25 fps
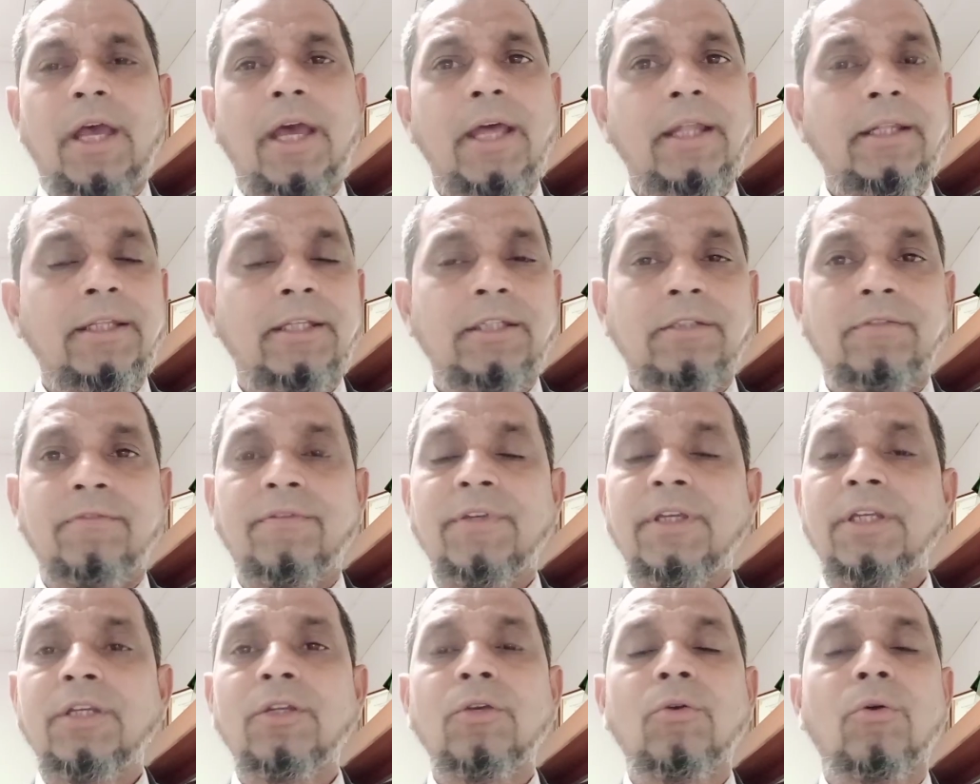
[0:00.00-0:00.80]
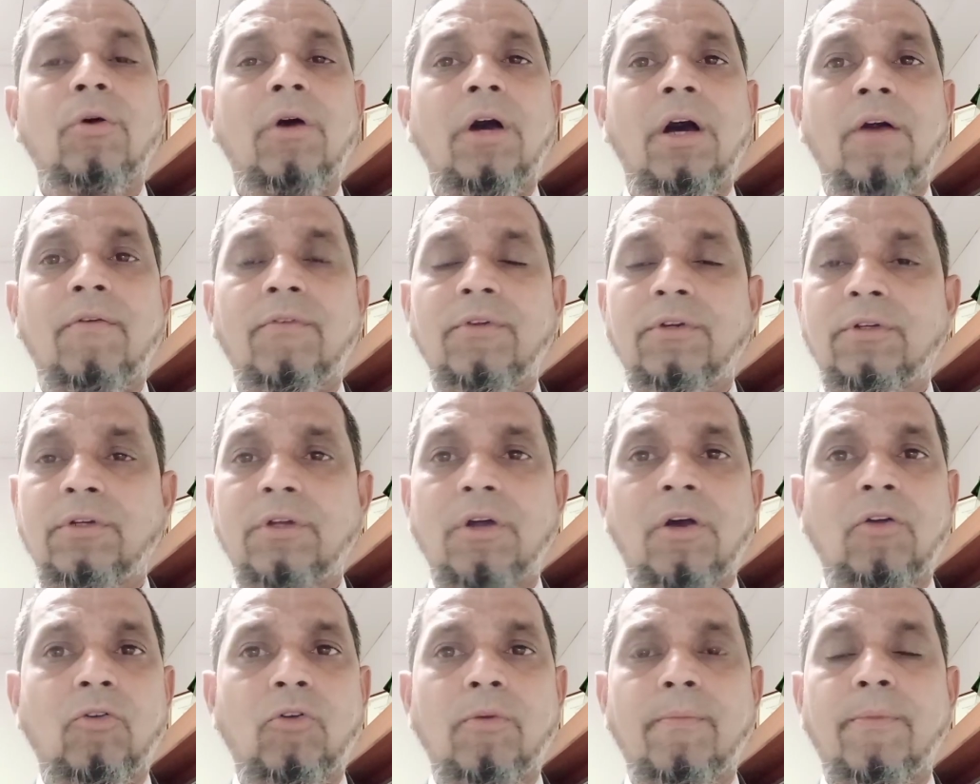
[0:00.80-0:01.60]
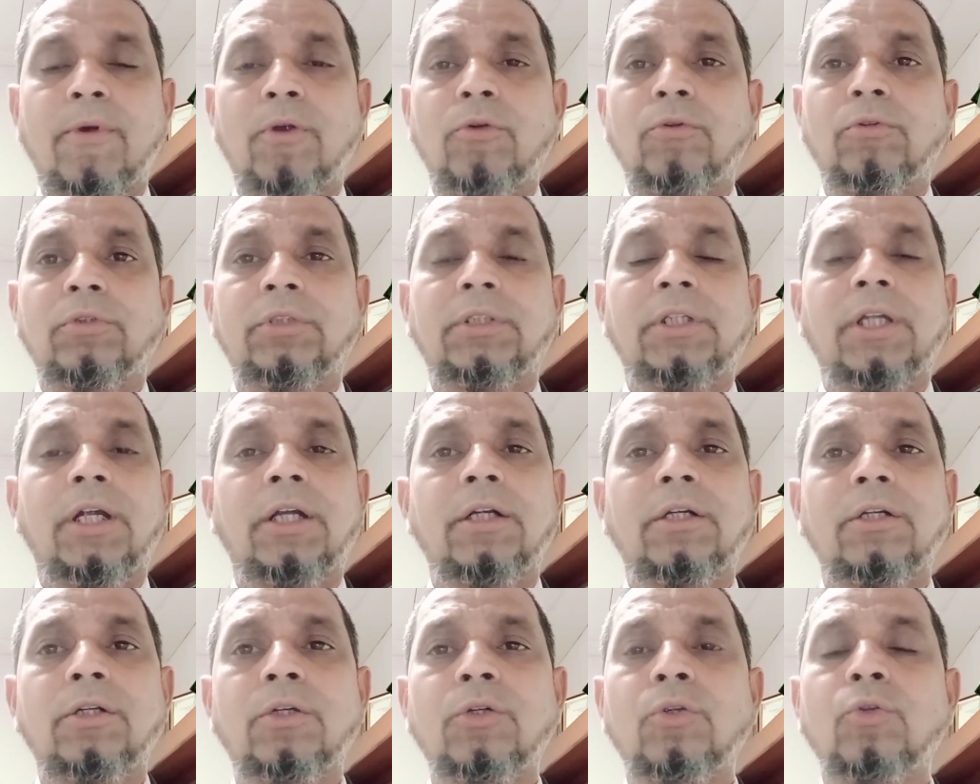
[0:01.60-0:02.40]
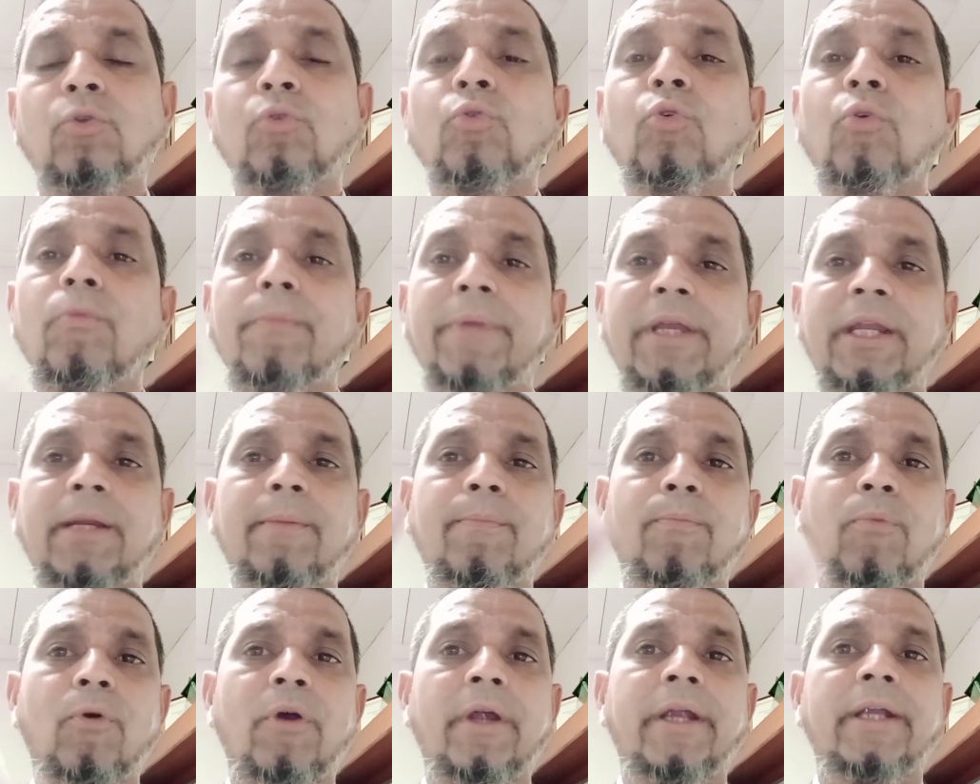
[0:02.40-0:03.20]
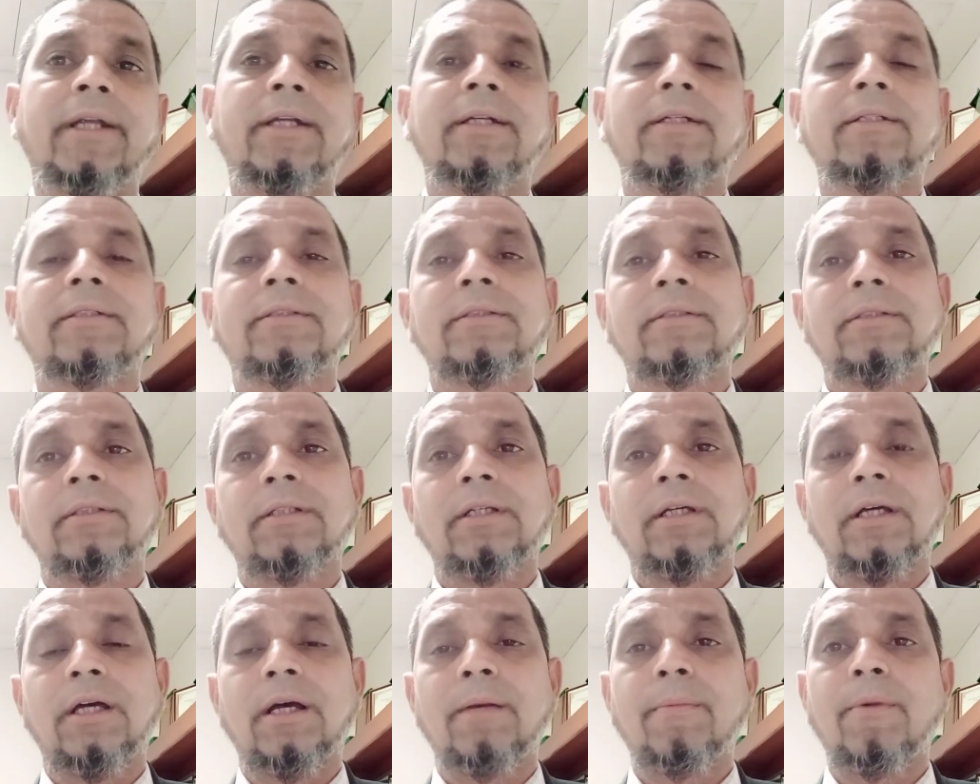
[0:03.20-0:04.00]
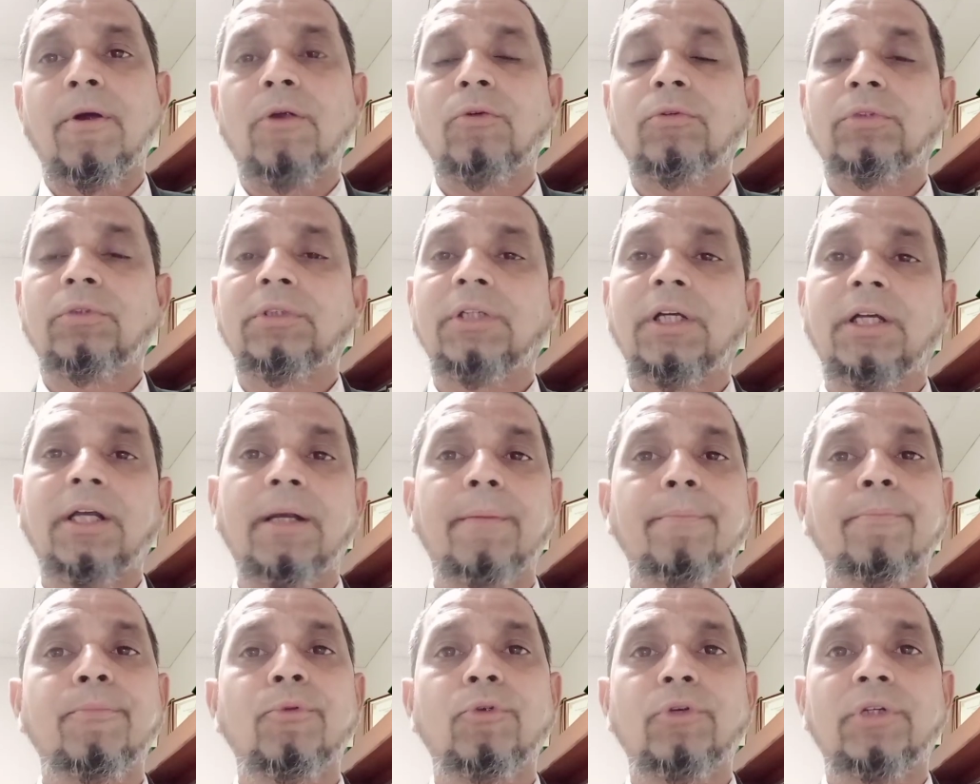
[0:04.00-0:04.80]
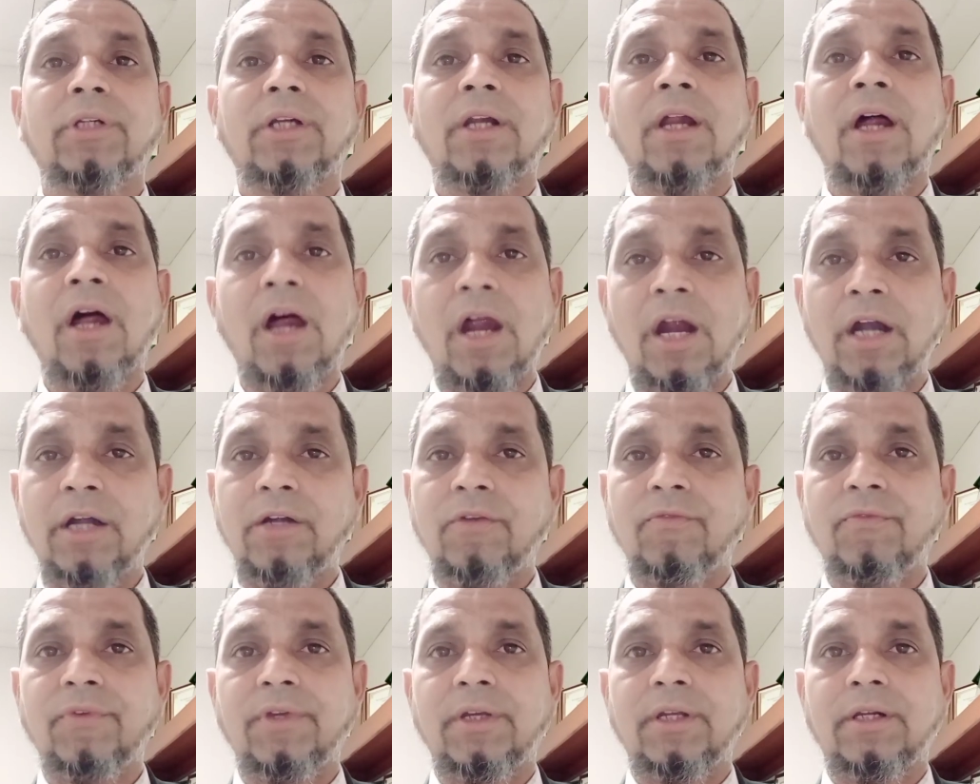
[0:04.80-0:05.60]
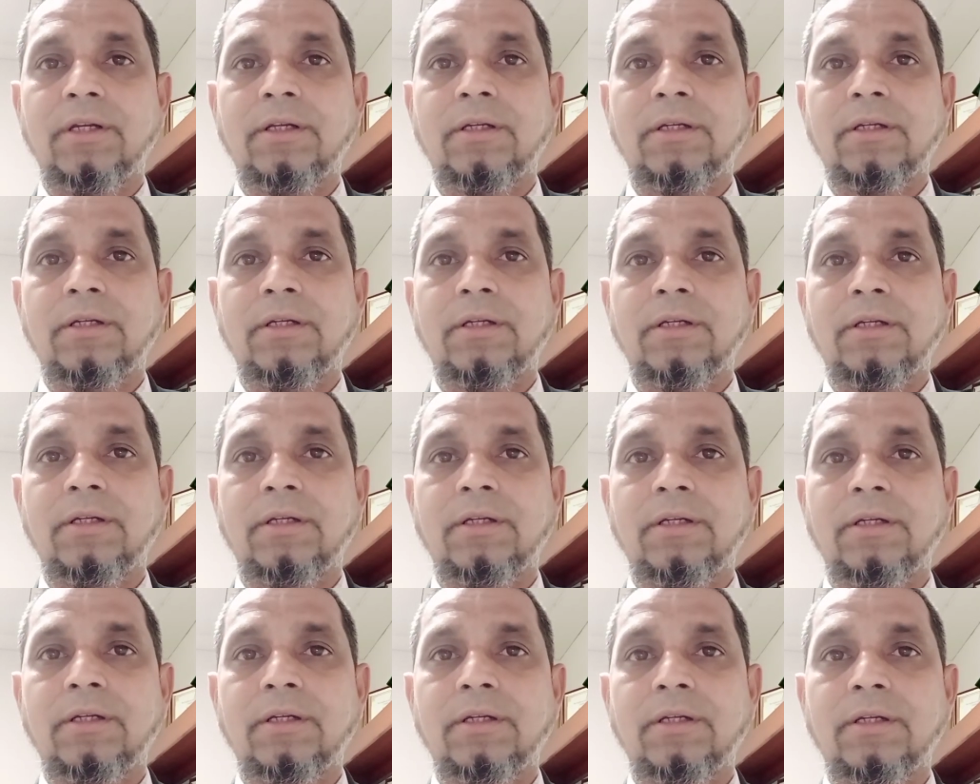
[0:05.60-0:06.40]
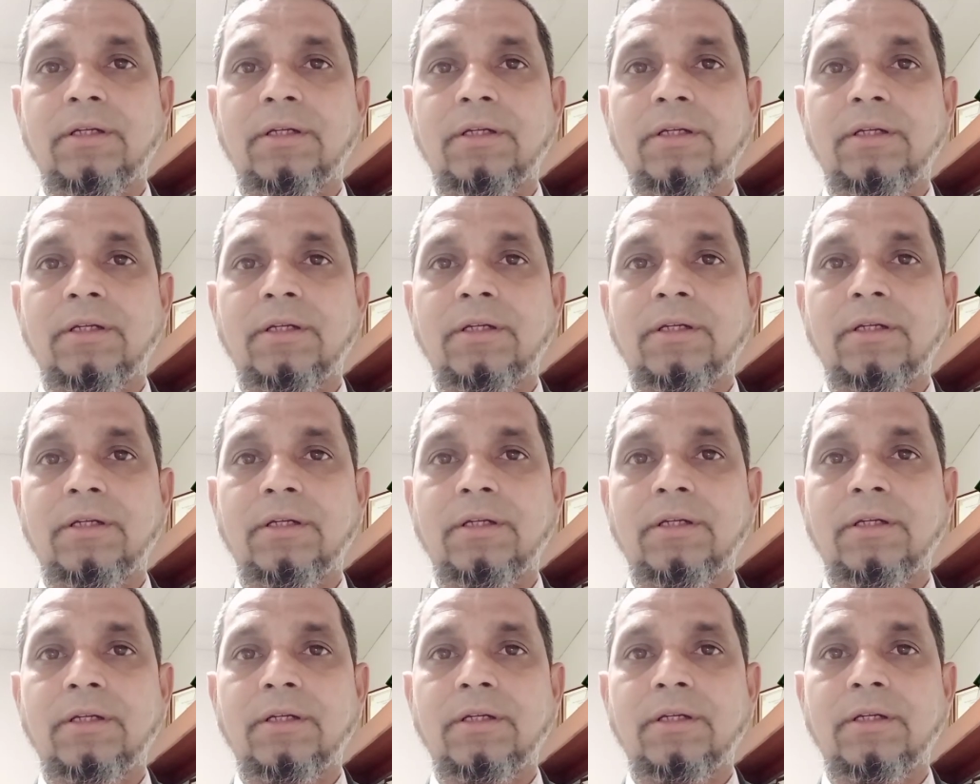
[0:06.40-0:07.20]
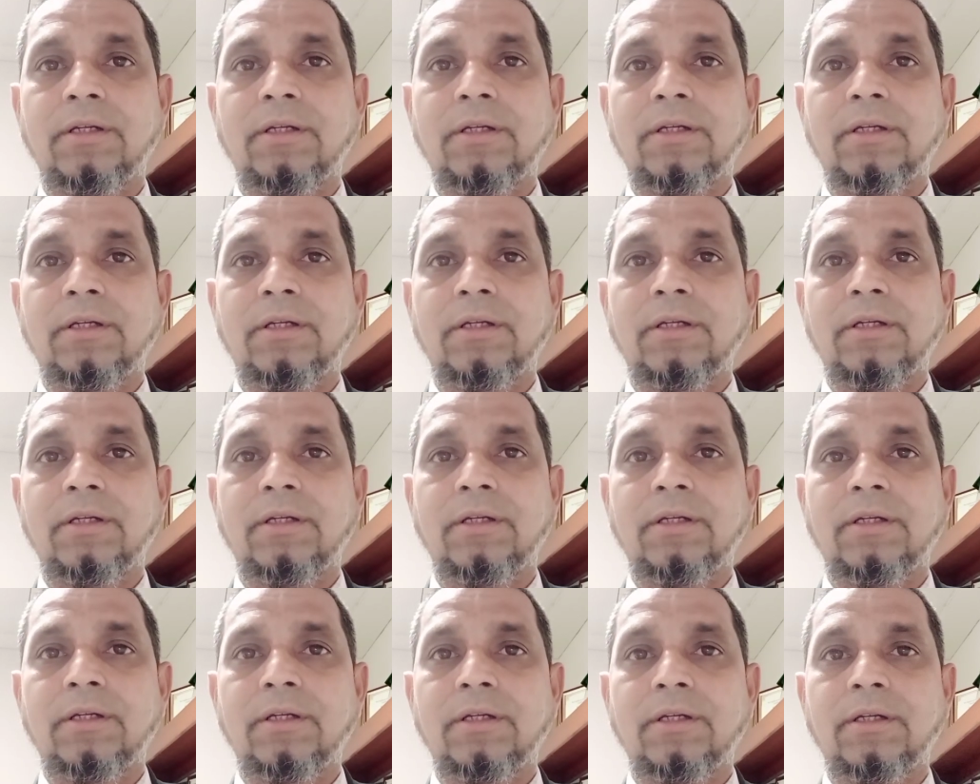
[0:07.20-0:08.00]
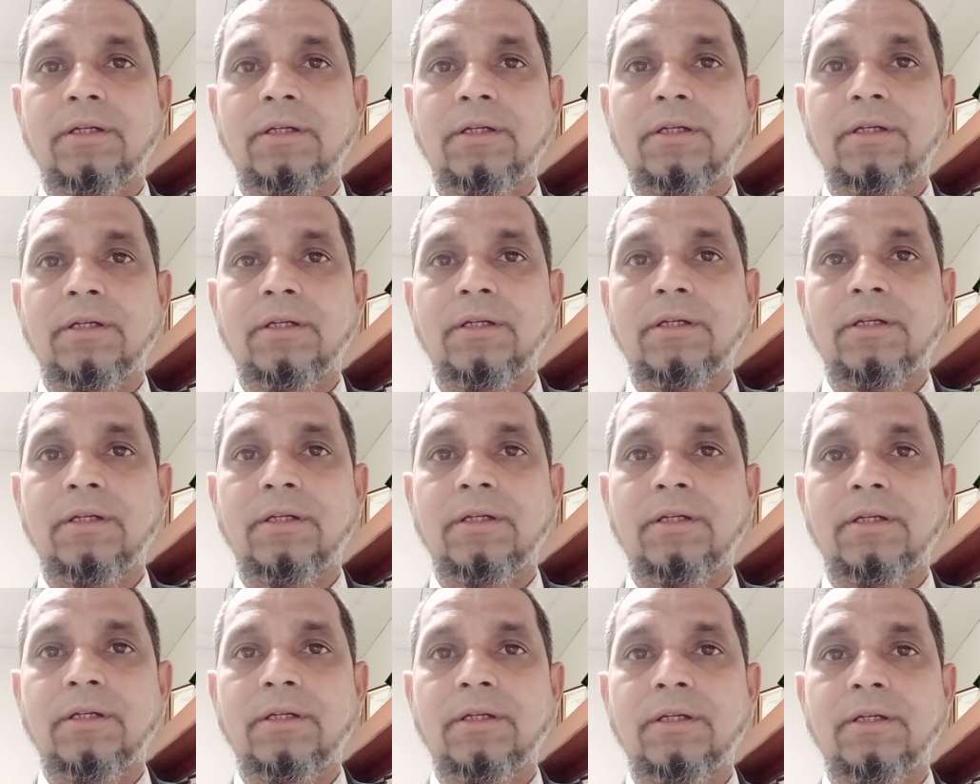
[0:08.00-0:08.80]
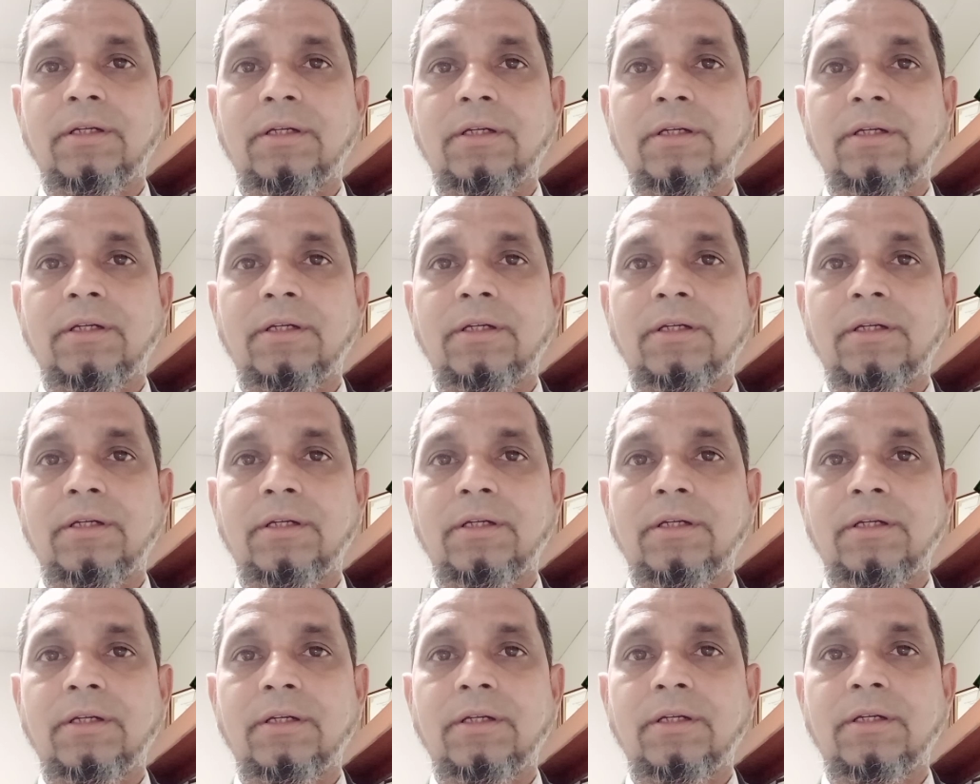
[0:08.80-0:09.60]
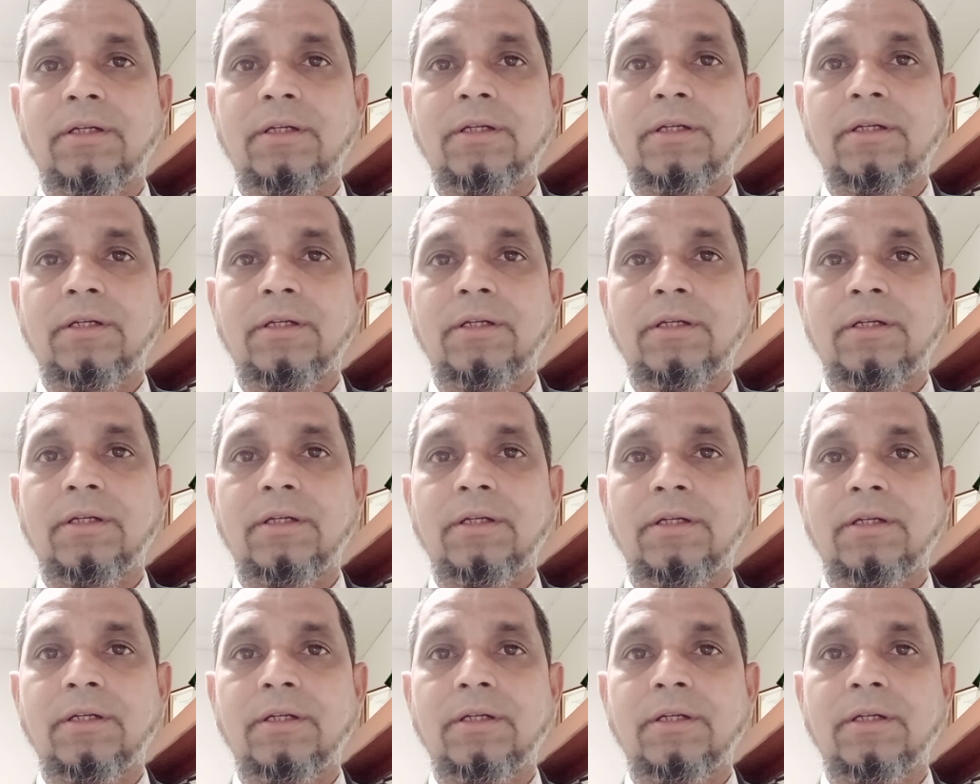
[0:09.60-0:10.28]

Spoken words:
In this video I will talk about the two main points about the computer hardware. Number one, what is computer hardware?